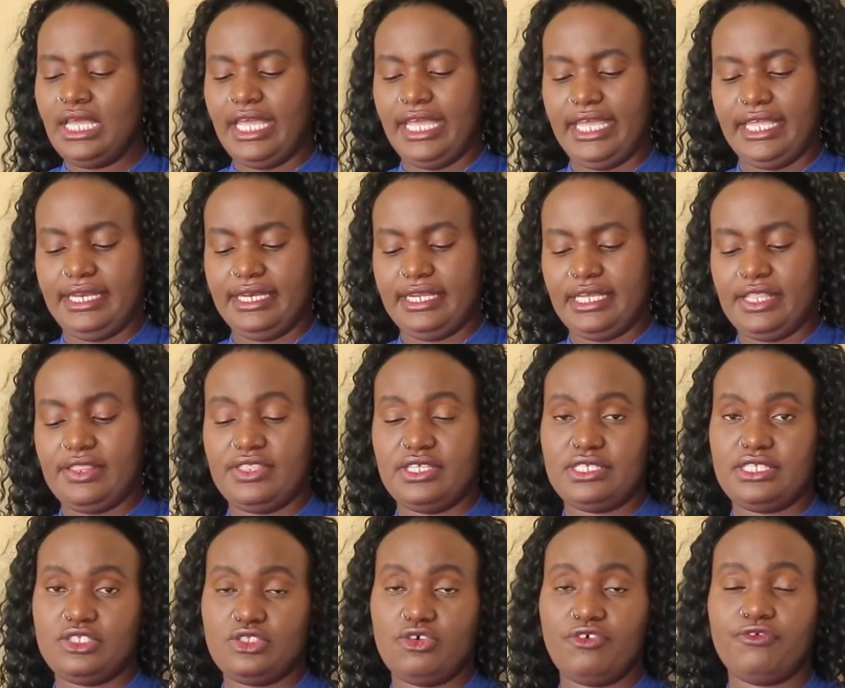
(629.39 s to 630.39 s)
And
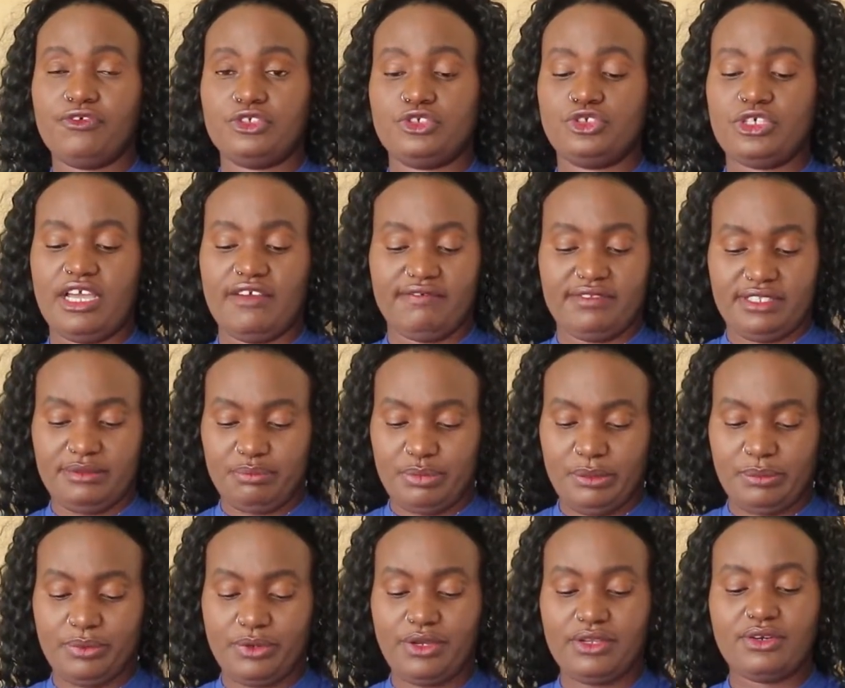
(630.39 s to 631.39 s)
this is not for traveling,
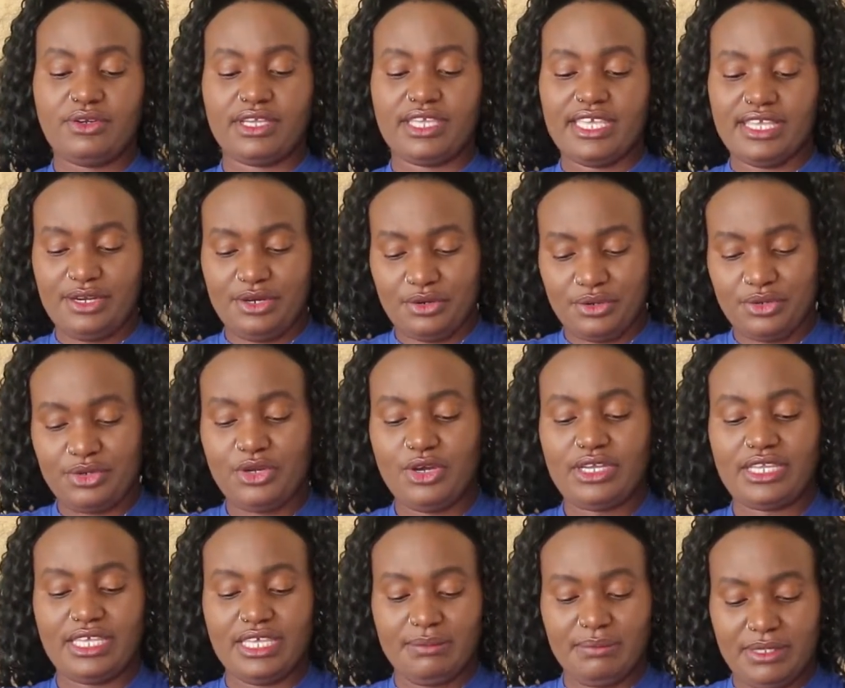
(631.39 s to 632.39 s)
people.
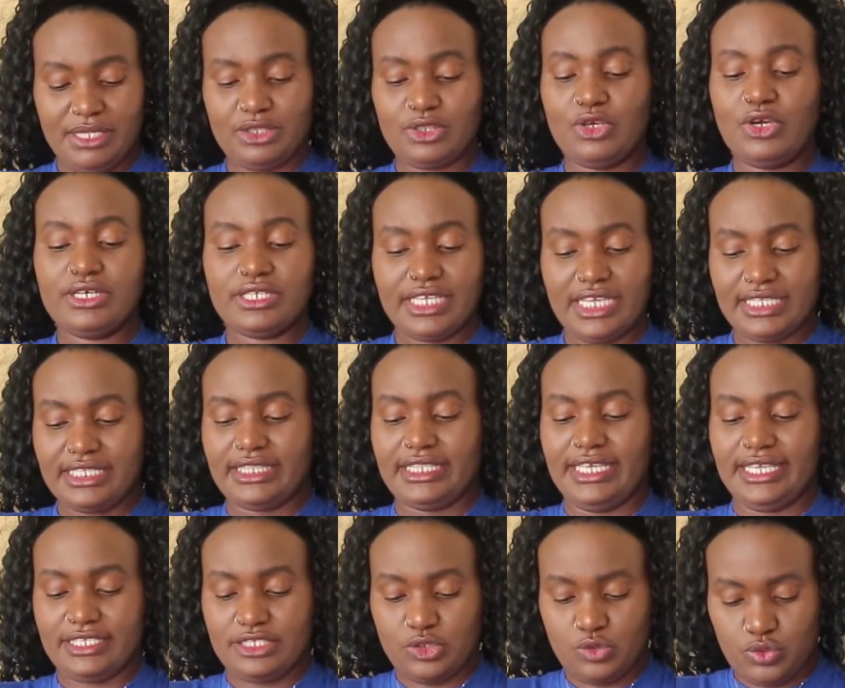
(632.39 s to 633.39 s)
Don't get
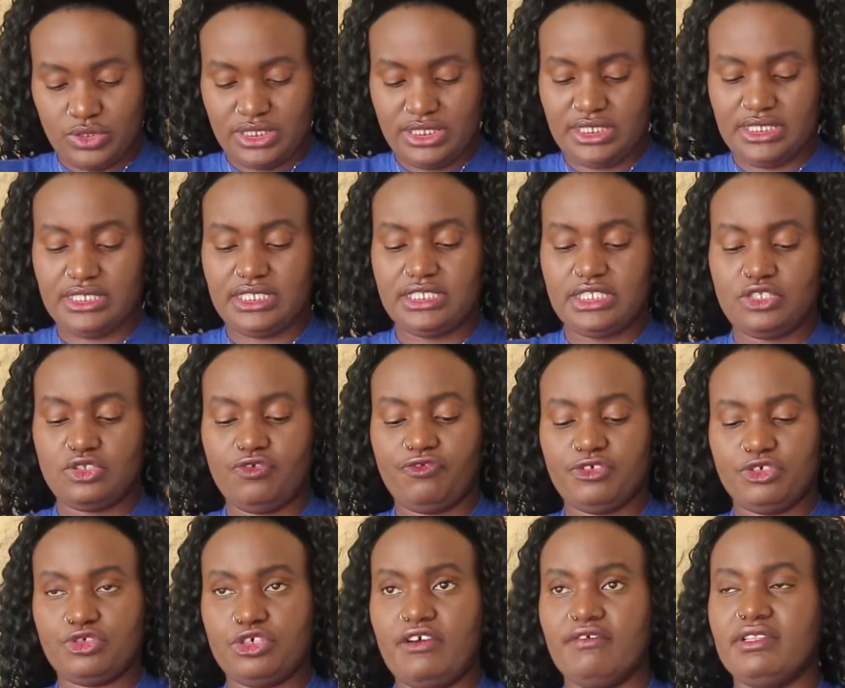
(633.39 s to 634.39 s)
things twisted. This is not
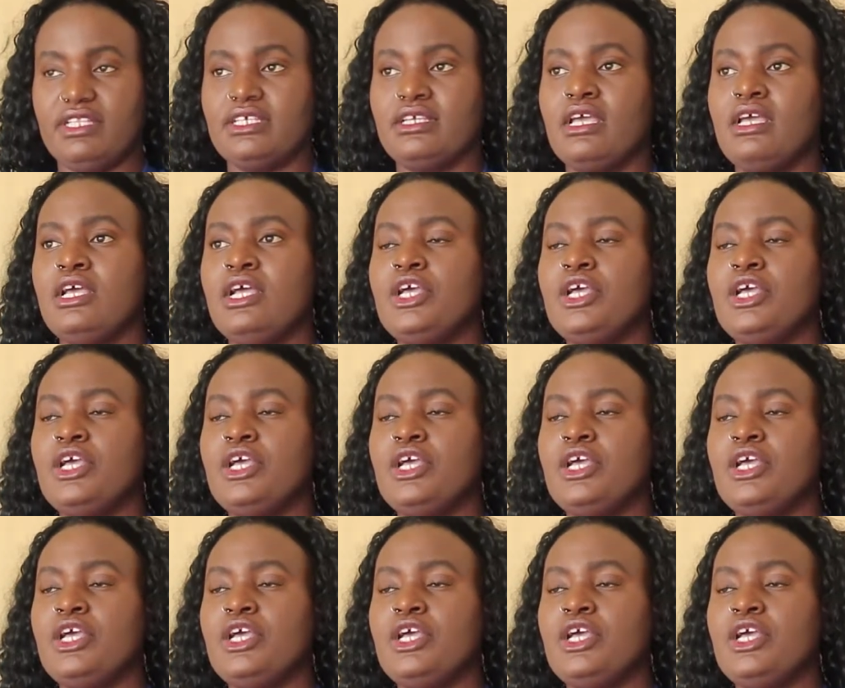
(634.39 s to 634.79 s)
for traveling.